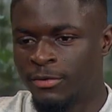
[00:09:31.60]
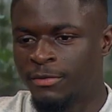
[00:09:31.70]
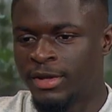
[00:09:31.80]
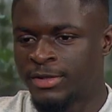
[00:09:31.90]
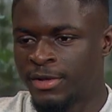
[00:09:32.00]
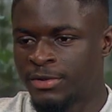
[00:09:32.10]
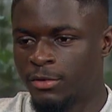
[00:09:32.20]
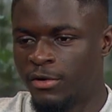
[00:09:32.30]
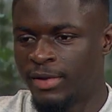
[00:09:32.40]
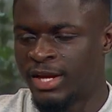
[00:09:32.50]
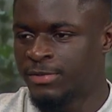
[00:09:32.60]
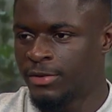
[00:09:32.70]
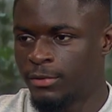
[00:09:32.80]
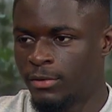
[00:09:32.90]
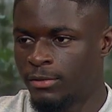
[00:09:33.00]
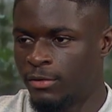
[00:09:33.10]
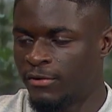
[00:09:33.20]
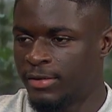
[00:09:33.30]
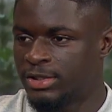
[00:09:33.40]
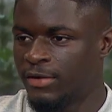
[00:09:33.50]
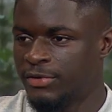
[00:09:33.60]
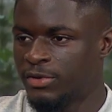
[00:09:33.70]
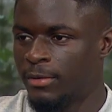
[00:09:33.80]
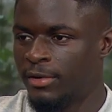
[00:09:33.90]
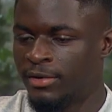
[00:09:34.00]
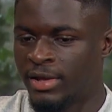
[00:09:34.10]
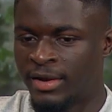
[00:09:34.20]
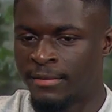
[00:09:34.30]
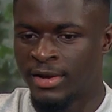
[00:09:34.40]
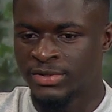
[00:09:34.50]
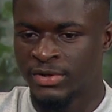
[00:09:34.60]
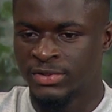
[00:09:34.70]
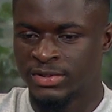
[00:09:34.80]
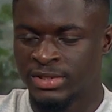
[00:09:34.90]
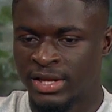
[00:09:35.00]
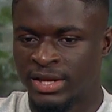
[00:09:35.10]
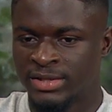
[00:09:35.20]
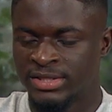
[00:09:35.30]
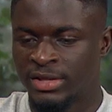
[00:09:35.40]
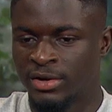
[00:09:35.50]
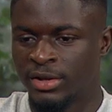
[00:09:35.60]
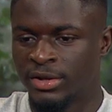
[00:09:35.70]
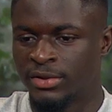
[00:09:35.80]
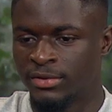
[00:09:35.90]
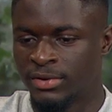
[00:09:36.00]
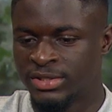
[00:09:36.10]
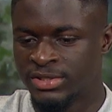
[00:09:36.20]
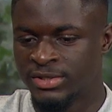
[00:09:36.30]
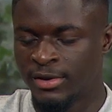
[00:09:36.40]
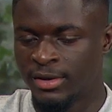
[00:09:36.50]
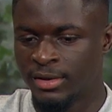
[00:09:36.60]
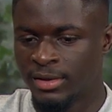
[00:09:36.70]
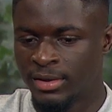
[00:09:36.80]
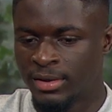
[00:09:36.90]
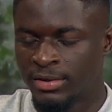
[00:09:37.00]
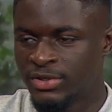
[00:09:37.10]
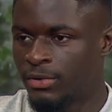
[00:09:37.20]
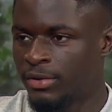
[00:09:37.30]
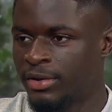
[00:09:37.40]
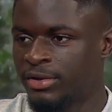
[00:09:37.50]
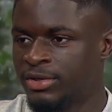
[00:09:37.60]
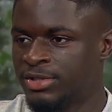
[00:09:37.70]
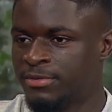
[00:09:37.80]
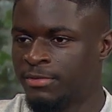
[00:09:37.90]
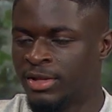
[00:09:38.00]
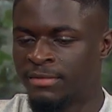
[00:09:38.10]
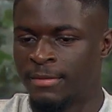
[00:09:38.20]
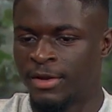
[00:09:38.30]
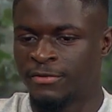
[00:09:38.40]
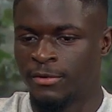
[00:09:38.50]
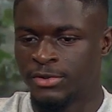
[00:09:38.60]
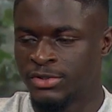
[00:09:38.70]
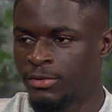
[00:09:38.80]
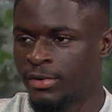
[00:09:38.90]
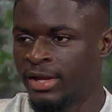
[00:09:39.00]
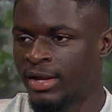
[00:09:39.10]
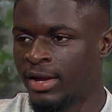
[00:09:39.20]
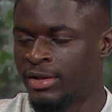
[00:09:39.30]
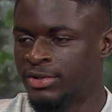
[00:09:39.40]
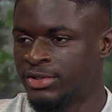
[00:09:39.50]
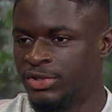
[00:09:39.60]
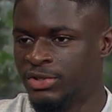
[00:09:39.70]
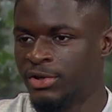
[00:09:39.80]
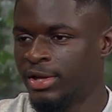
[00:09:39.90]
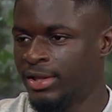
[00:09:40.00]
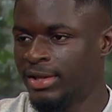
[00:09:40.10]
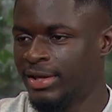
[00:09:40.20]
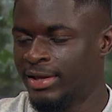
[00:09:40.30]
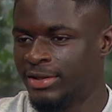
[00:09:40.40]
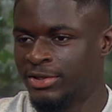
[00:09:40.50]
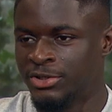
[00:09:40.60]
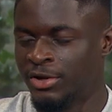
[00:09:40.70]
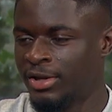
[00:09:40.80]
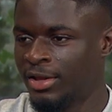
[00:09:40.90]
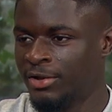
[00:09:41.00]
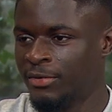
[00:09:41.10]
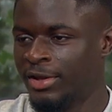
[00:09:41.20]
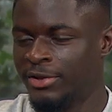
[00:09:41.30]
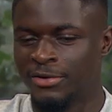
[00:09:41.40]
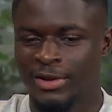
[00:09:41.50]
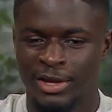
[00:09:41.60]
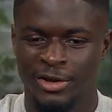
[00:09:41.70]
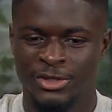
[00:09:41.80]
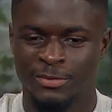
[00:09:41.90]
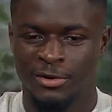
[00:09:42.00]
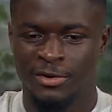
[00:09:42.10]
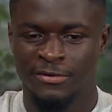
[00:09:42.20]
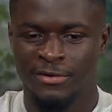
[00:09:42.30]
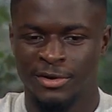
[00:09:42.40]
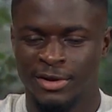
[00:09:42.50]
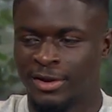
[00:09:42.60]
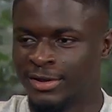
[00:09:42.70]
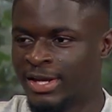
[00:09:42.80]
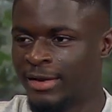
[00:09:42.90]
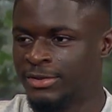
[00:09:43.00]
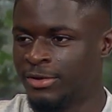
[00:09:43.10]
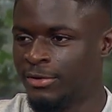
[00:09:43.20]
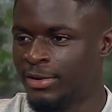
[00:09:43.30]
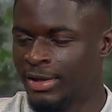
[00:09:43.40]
will be expecting more of me. I expect more of myself as well. But as I was saying earlier, you know, it's just about just going out there and just putting in my best form, just doing what I can and just enjoying the journey along the way. You know, you're not in sport for a long time, so...